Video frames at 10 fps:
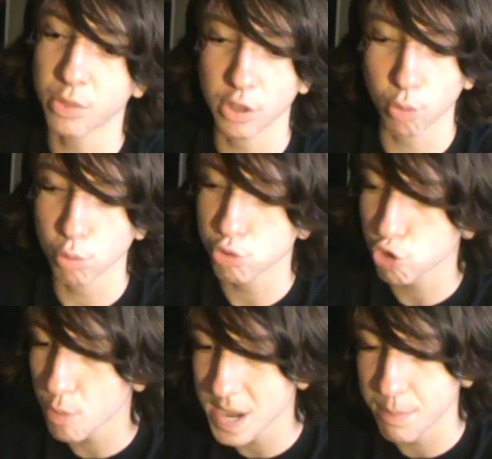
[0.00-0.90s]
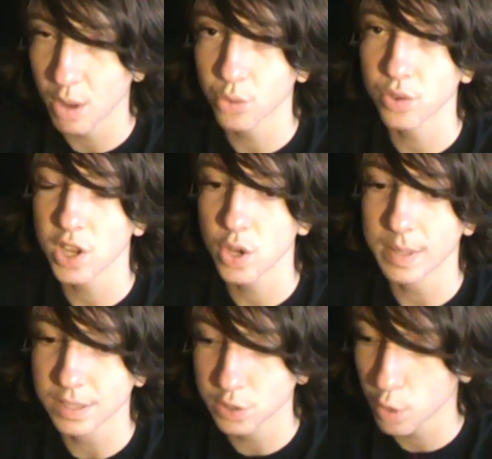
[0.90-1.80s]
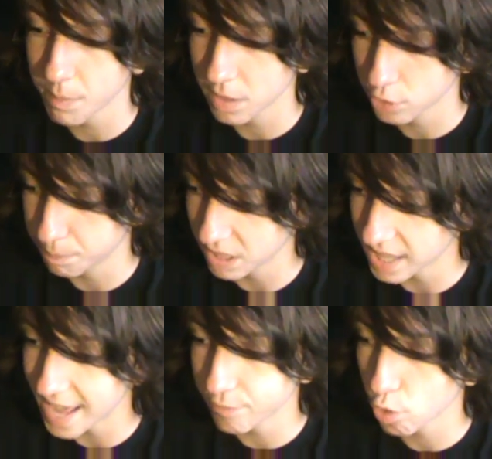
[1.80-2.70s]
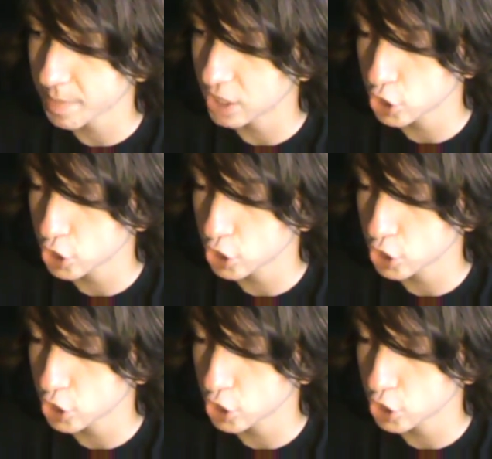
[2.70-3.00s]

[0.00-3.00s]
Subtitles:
they throw so many puzzles at you, and so much platforming and